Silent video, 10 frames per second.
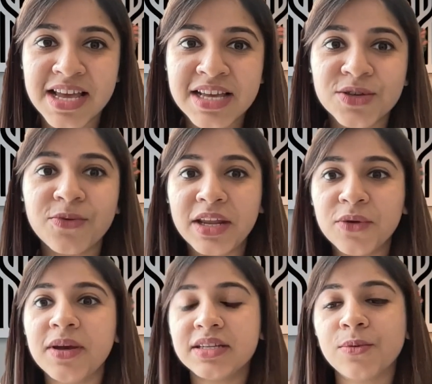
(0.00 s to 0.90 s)
So when you
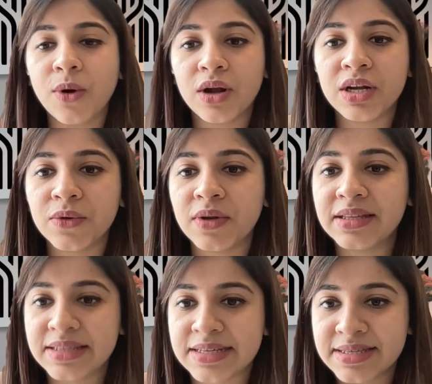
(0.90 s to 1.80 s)
hit a wall
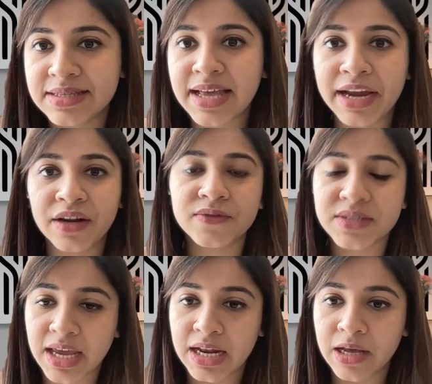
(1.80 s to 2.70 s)
during this kind of
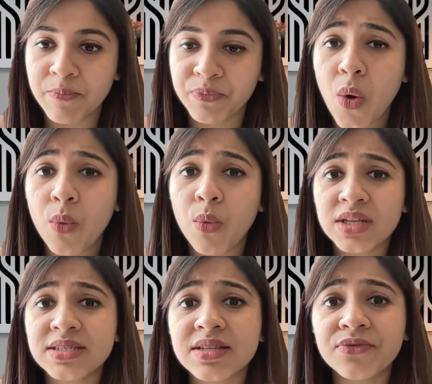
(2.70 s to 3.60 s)
scale up,
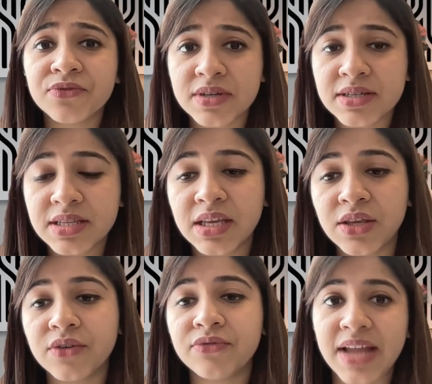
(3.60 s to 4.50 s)
what's the first thing
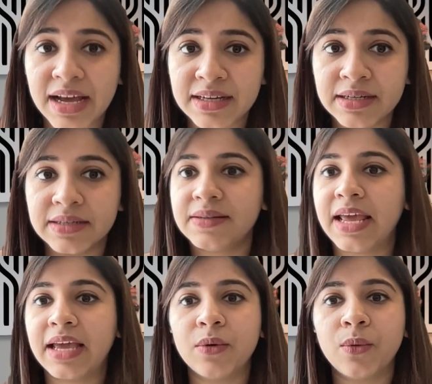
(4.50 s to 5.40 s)
you have tackled?
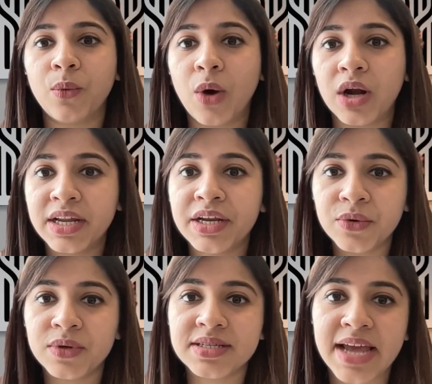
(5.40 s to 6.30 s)
Like, what did
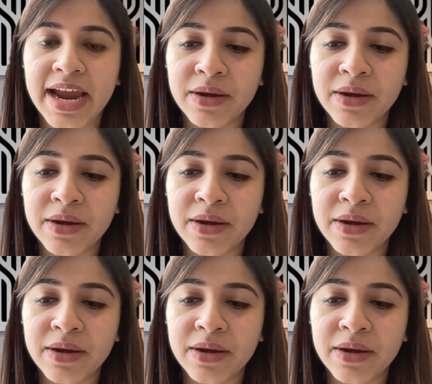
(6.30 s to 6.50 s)
you decide